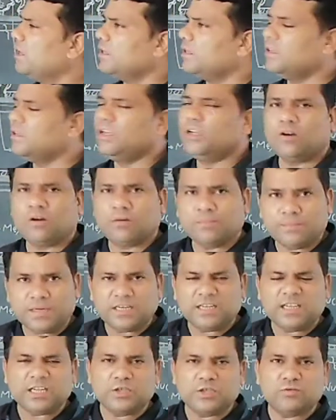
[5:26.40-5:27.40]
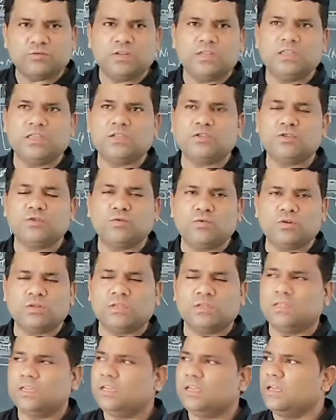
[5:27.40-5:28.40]
They obtain actually the
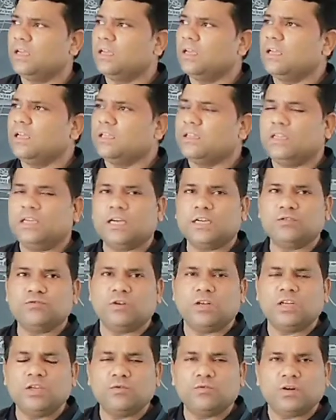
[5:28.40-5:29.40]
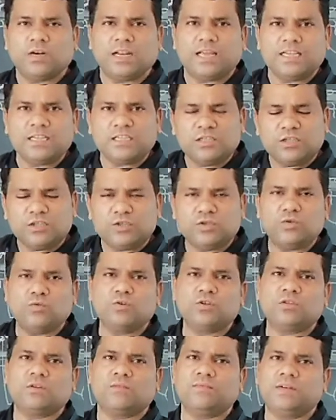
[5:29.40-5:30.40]
source. They actually utilize the
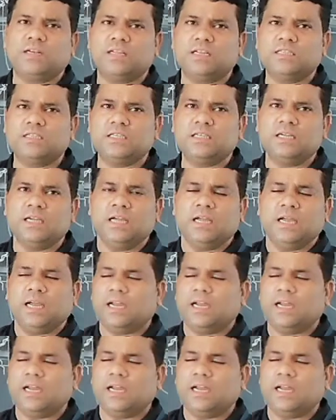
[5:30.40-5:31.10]
source of energy